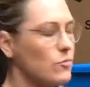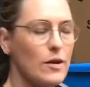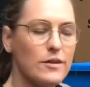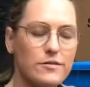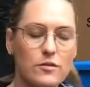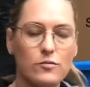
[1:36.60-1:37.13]

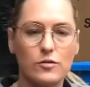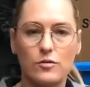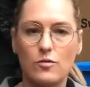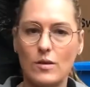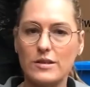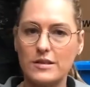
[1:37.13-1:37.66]
ones
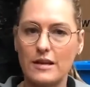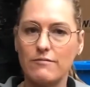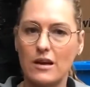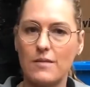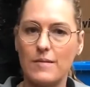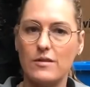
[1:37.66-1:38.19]
that they
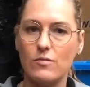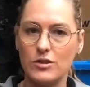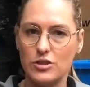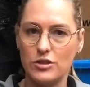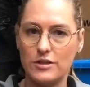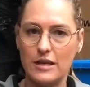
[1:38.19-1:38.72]
recommend, the ones
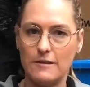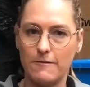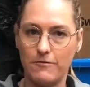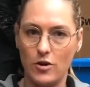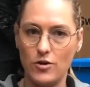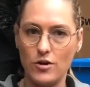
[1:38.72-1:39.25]
that you see in the
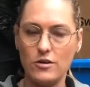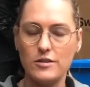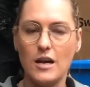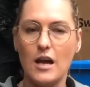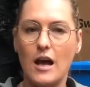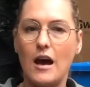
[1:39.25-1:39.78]
photos,
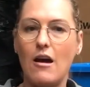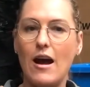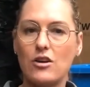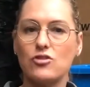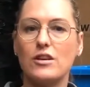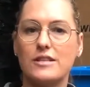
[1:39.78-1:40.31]
are
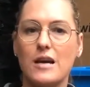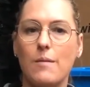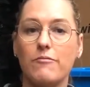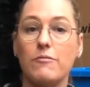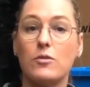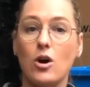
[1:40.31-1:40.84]
actually a tub
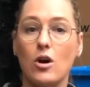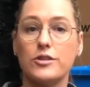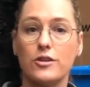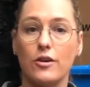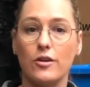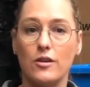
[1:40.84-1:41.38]
from
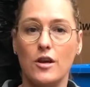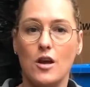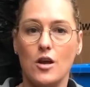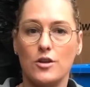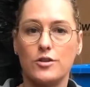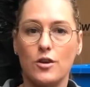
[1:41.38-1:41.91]
Costco.
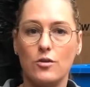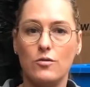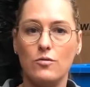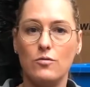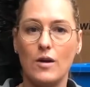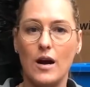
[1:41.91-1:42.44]

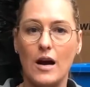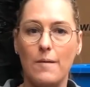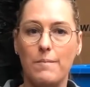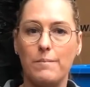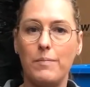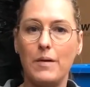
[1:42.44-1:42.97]
So
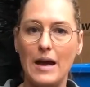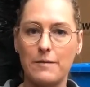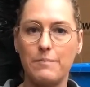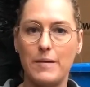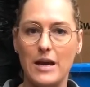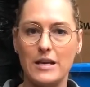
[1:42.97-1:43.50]

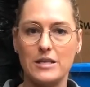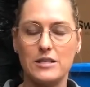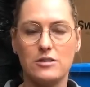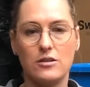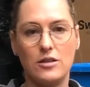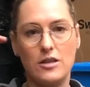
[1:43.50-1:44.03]
black
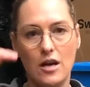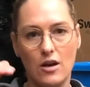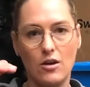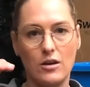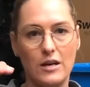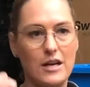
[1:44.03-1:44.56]
base,
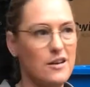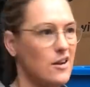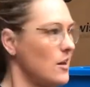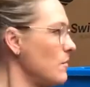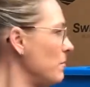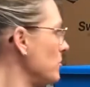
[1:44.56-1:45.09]
yellow lid,
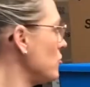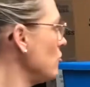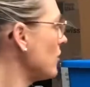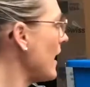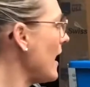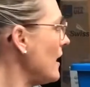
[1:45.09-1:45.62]
but you
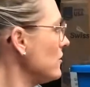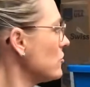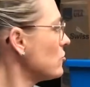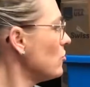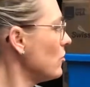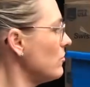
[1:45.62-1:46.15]
can
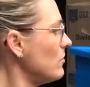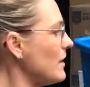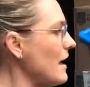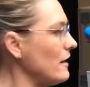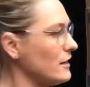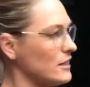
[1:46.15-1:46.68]
store them
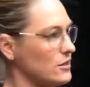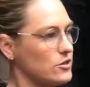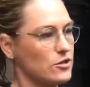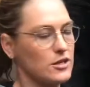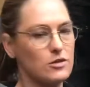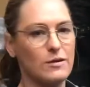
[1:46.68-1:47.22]
without lids.
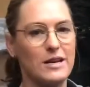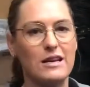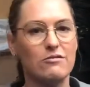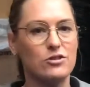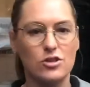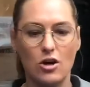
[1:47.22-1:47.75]
So this one here
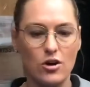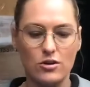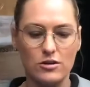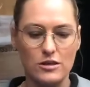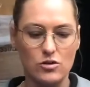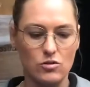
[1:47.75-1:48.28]
is
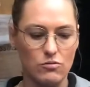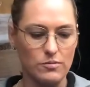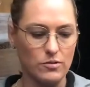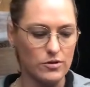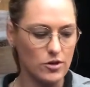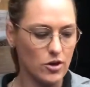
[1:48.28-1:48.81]
totally
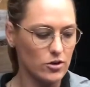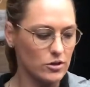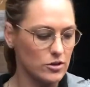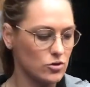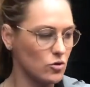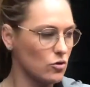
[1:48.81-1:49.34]
doable and totally
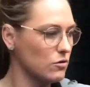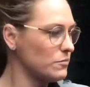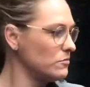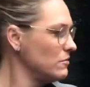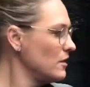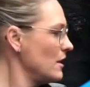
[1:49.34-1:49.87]
storable